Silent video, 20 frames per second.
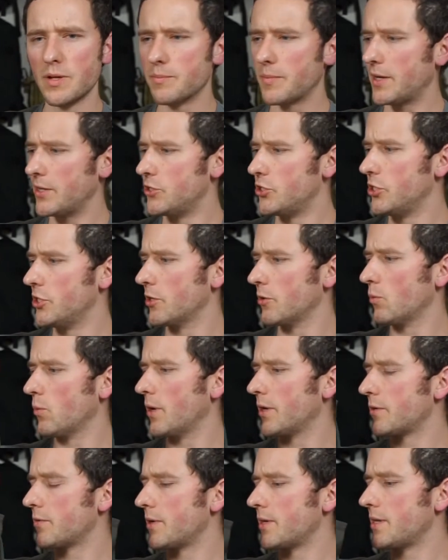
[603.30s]
in my
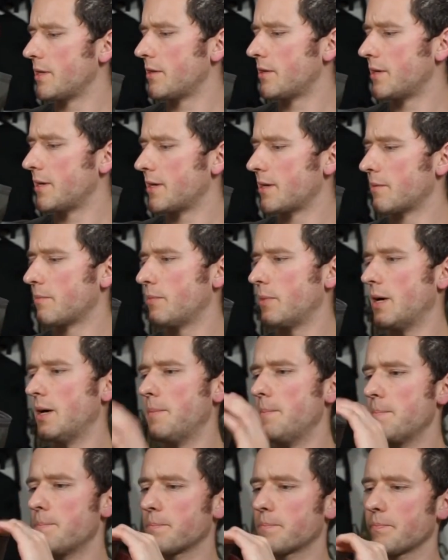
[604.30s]
GR1 or anything,
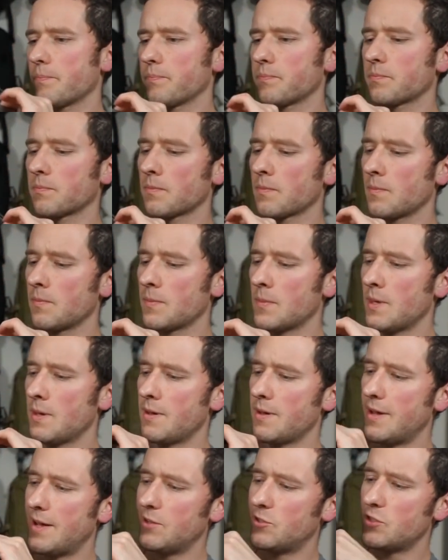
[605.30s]
but
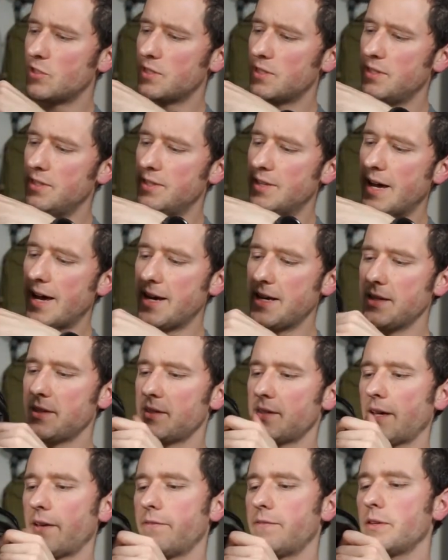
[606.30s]
it's just
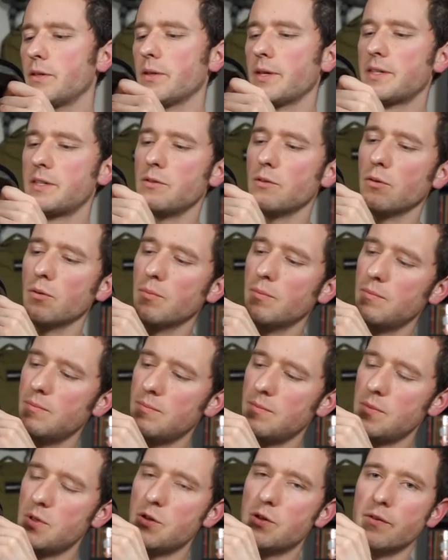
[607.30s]
nice. I feel like you
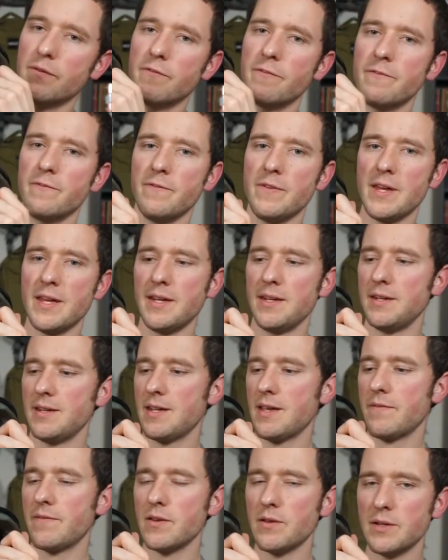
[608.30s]
can fit,
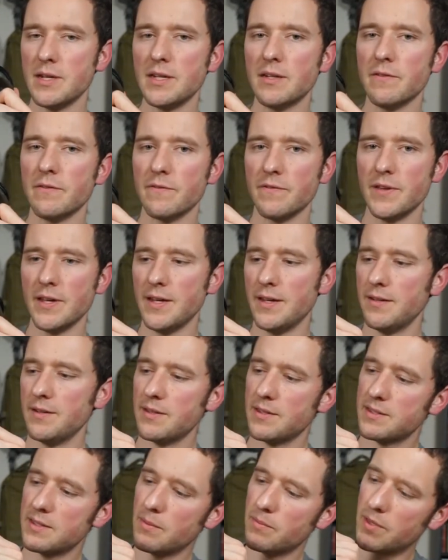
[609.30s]
if you need to fit
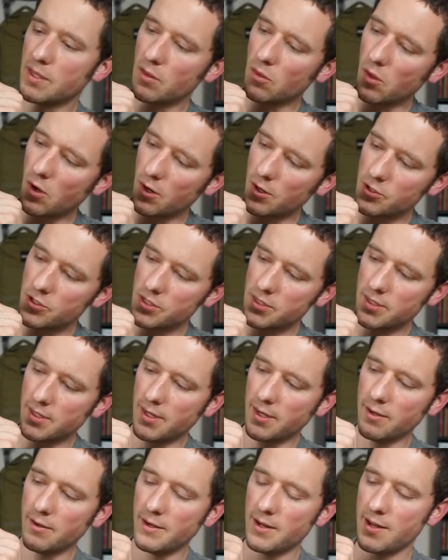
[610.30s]
something large in
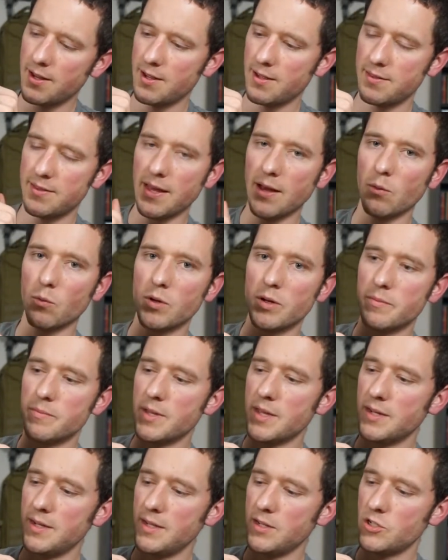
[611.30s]
there, that wouldn't
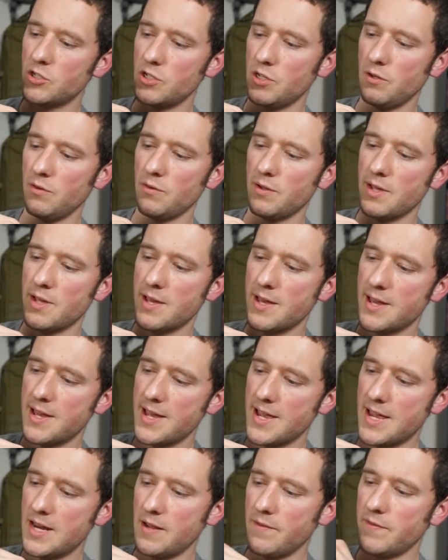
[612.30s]
be an issue.
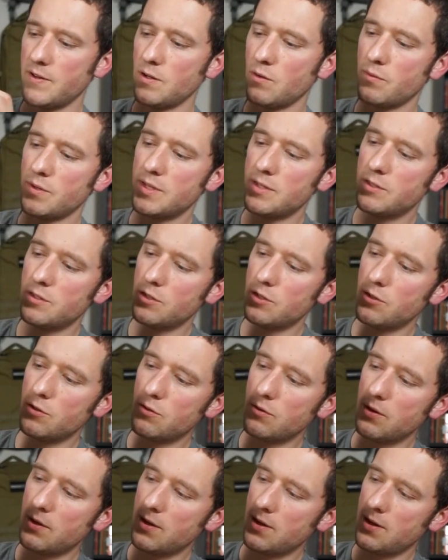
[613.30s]
And if you don't need to,